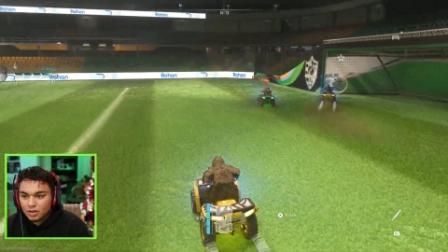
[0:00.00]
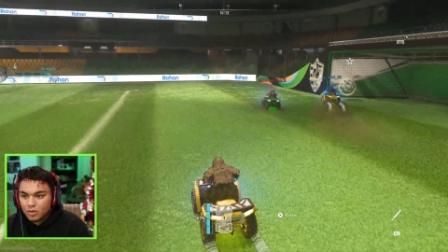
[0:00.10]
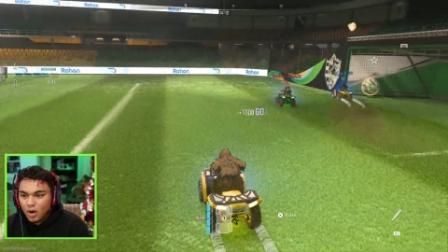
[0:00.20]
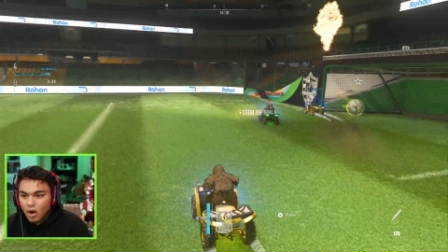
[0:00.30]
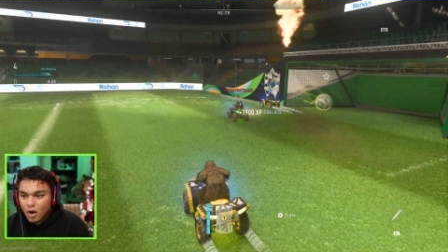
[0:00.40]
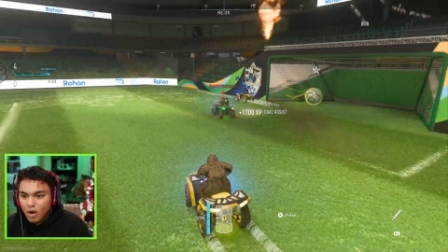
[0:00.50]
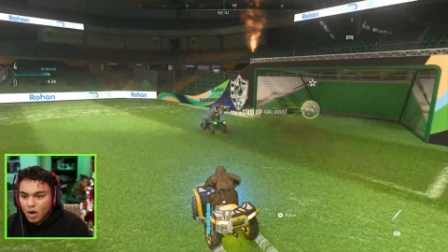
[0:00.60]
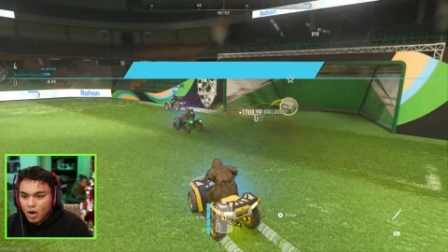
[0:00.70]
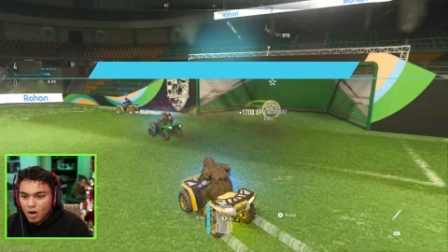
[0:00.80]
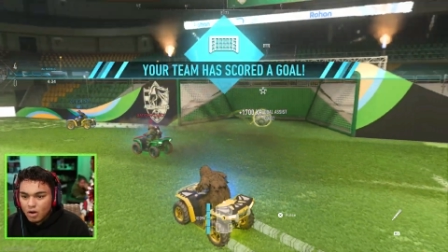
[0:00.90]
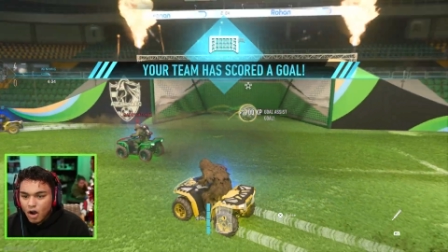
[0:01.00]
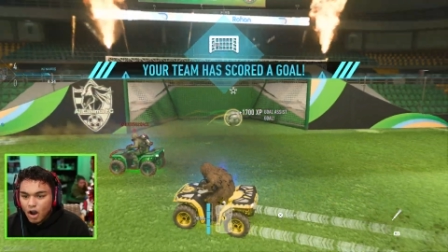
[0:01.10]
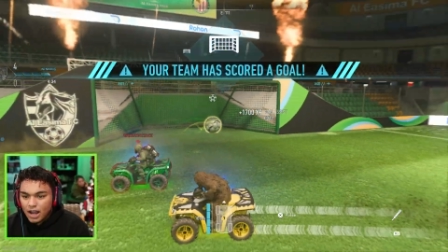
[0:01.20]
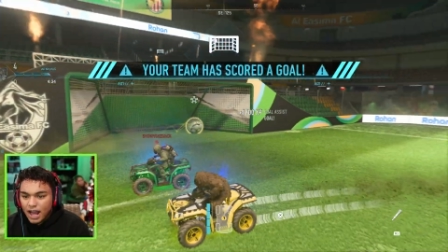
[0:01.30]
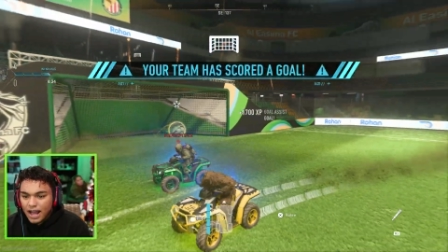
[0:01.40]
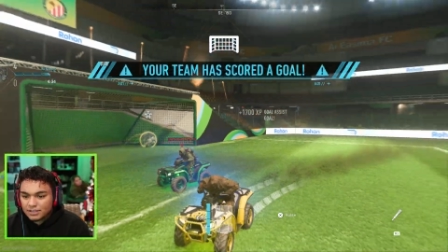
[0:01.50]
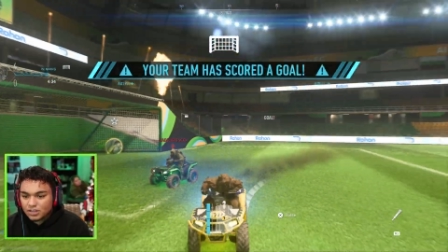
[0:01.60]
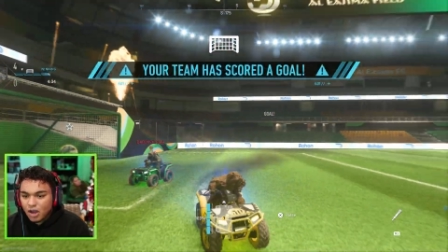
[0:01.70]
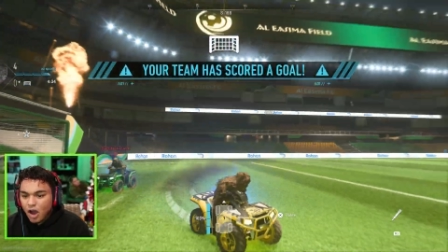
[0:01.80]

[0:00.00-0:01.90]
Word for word: Woo! Golazo!